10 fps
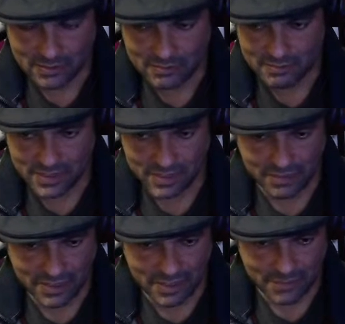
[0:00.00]
Maybe
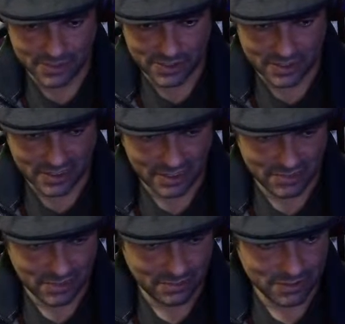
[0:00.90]
the embassy time
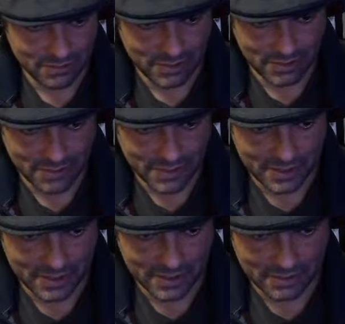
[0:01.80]
needs to be
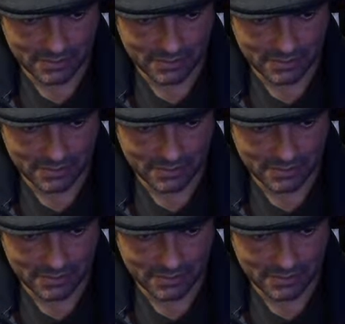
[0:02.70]
updated, I'm